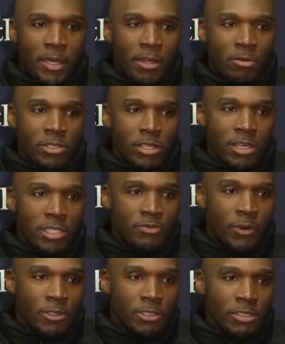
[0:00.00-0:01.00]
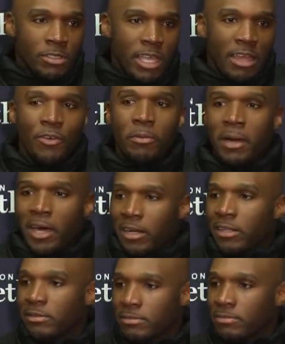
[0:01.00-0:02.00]
kickoff. They thought they had a
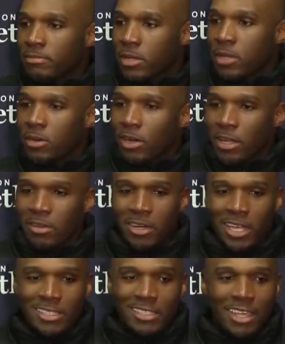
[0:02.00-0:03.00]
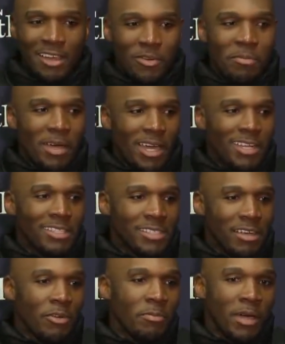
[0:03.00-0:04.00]
big play. And I got the ball
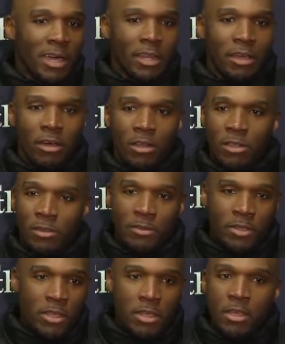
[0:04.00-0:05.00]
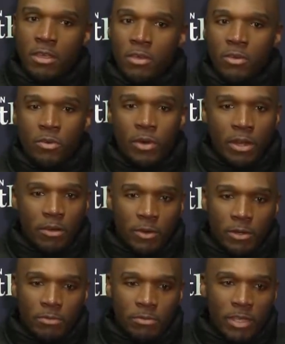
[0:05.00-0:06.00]
out. And as I'm getting up, I
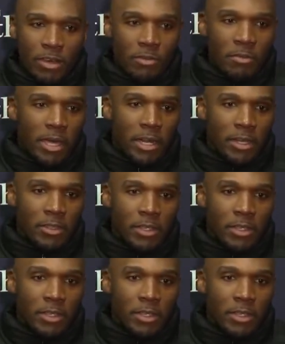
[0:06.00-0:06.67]
look at the screen.